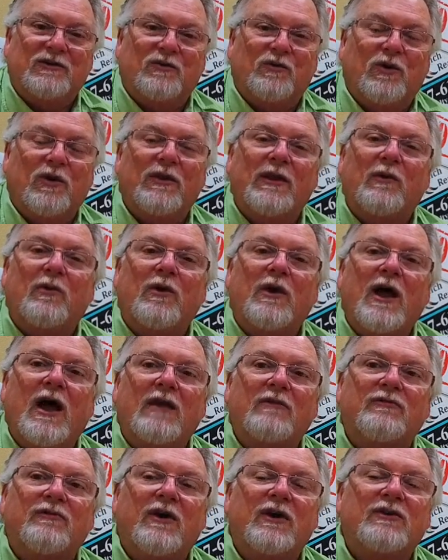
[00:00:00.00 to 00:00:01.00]
Well, they were
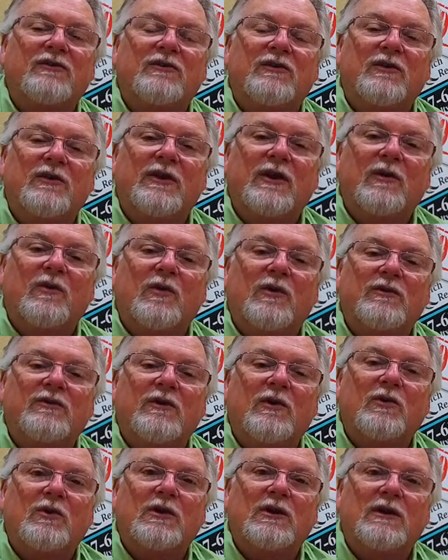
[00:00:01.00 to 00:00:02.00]
non-functional and there was
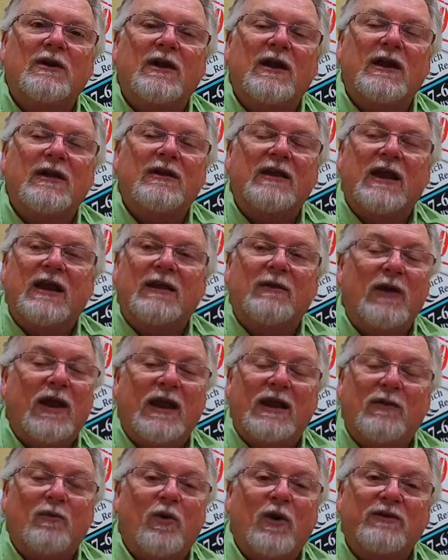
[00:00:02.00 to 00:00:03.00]
no clear, and
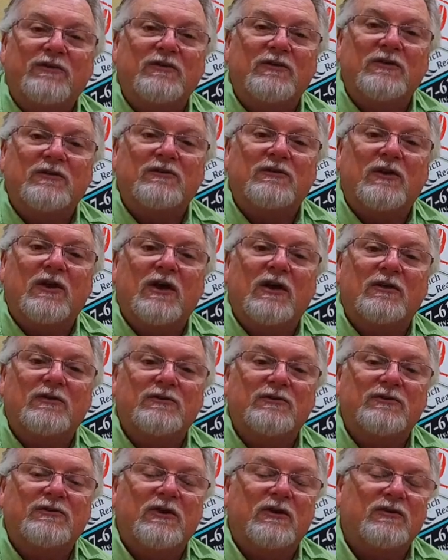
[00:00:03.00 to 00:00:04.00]
it wasn't
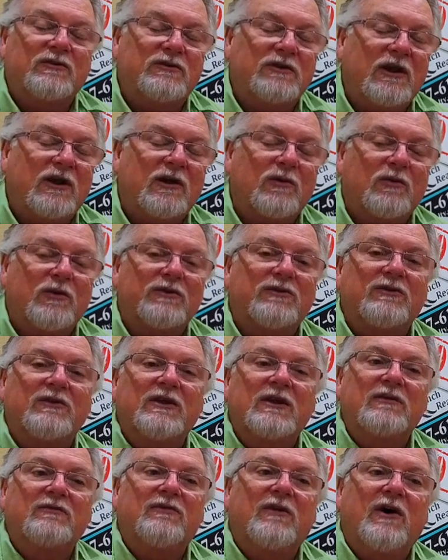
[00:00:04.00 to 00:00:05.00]
disclosed. So the seller was in
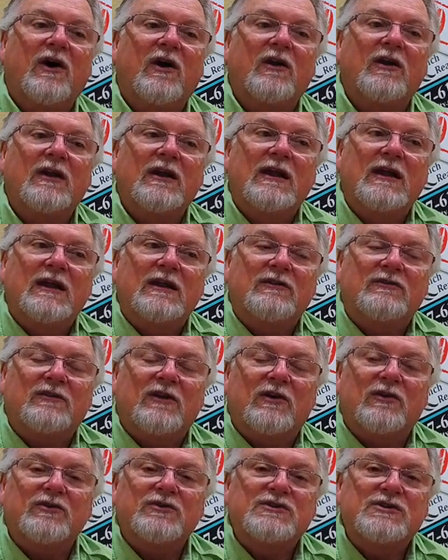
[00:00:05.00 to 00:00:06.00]
default.
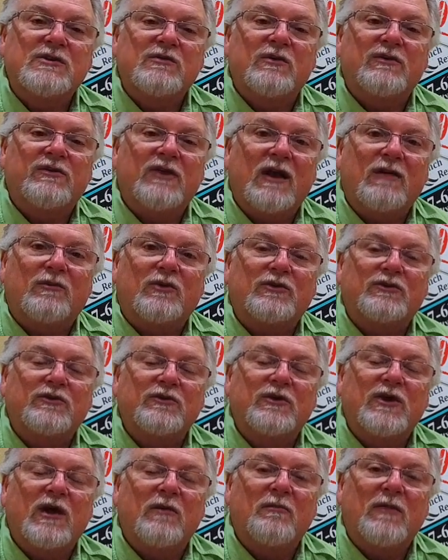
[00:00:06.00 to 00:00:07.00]
So she was able to
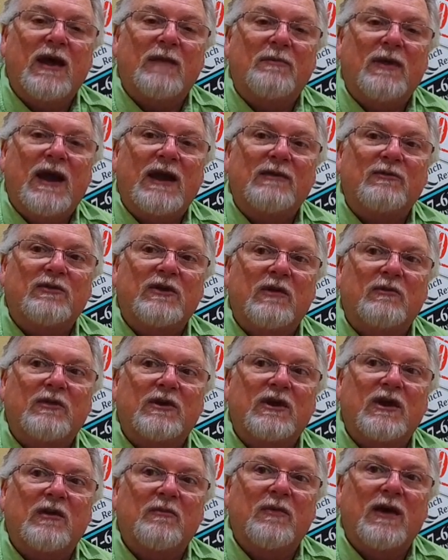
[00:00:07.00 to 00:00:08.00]
come back, Patty was able
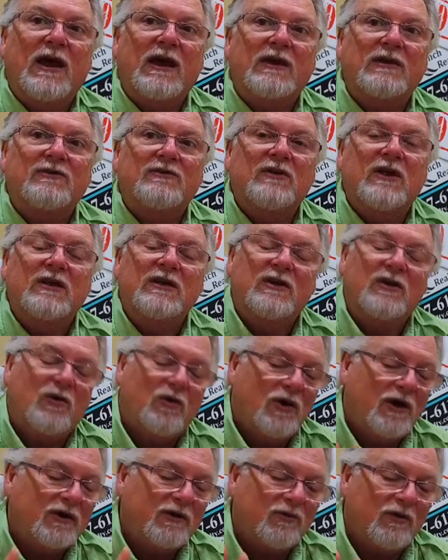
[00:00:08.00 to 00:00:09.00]
to come back and say, you know
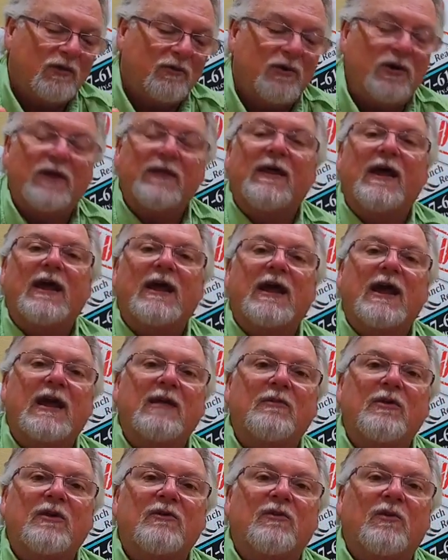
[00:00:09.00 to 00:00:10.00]
what, you want to play that
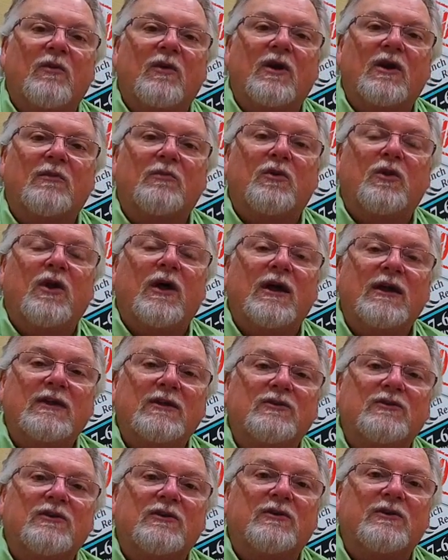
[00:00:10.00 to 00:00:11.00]
game? Here's what we're going to play.
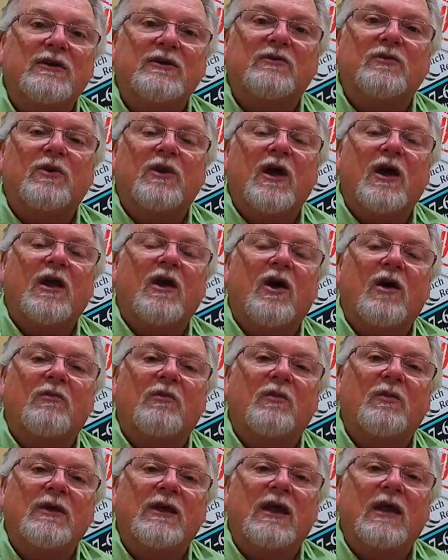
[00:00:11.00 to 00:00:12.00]
Utilities were not on
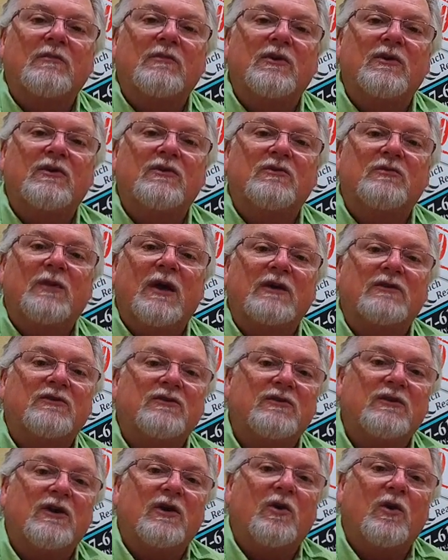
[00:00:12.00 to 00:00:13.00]
when we came to do
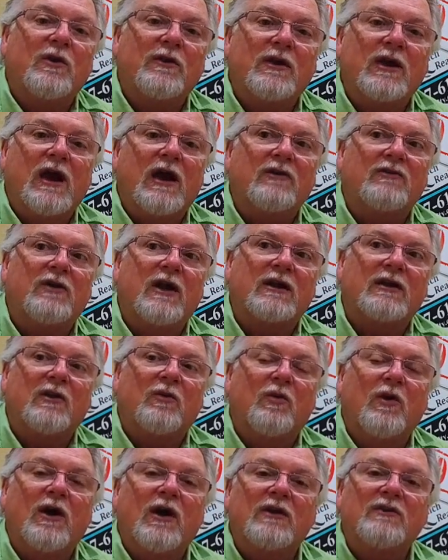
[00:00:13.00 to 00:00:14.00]
inspections, and according to the contract it
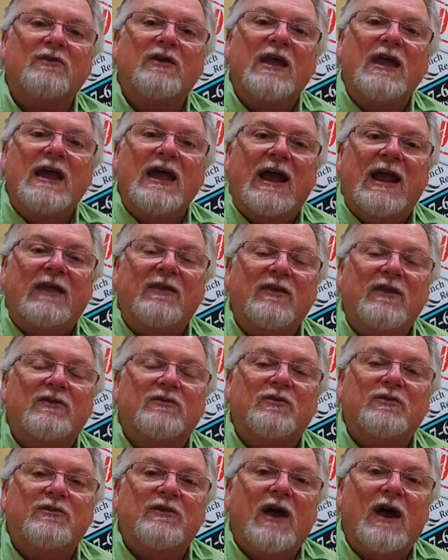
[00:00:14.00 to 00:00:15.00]
was, and
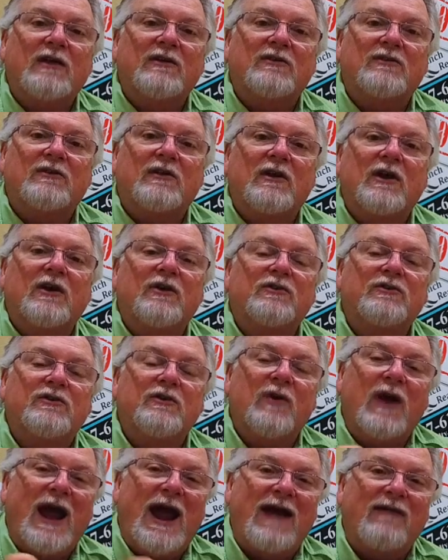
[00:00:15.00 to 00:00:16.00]
this was not disclosed.
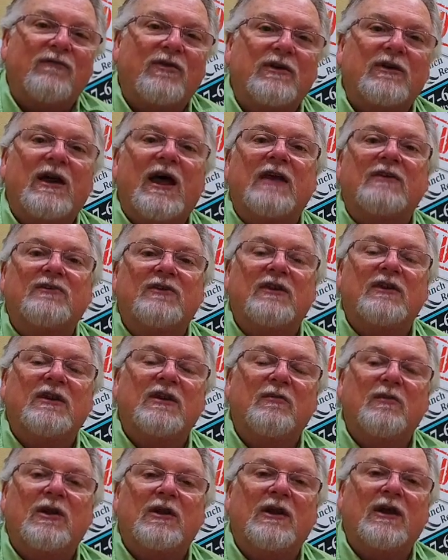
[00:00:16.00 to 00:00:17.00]
You advertised it in
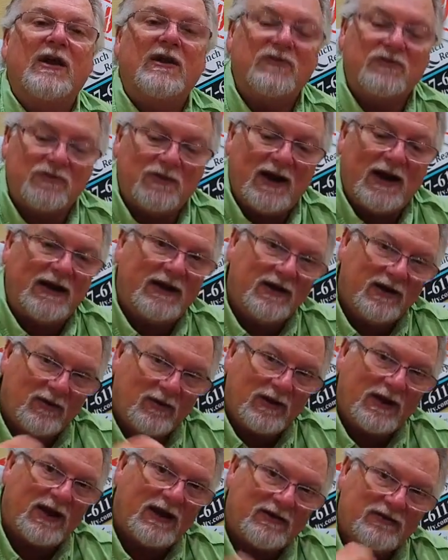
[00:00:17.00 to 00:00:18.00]
MLS. Right here
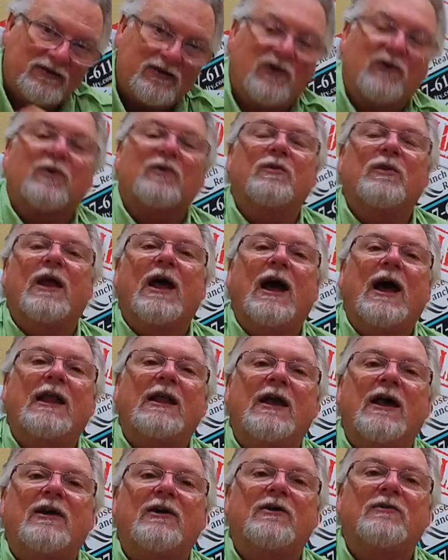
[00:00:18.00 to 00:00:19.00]
we got it circled with a
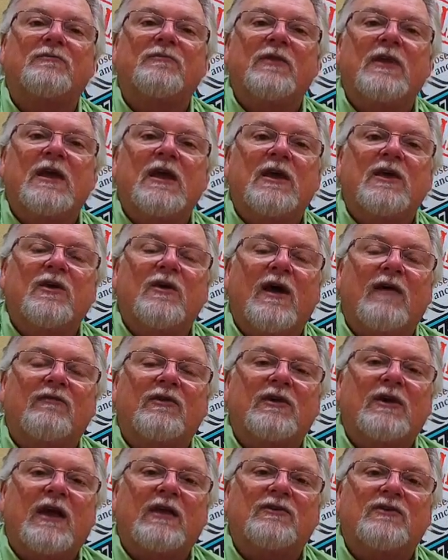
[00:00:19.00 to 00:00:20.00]
highlighter. You
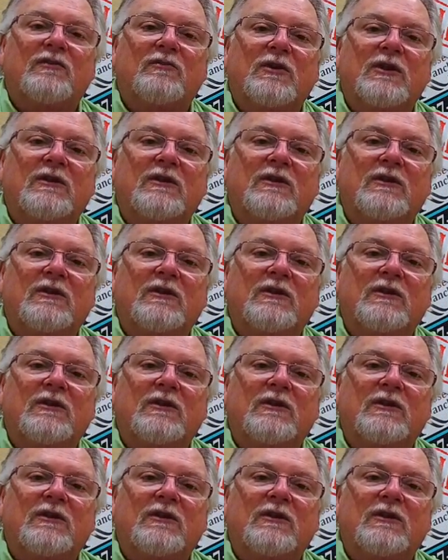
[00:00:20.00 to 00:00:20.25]
advertised to be